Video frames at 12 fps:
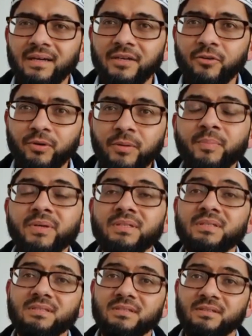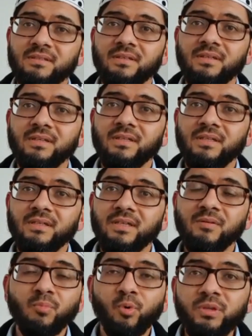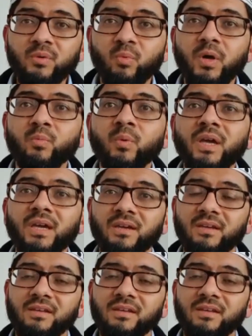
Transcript: grip us in more than one way.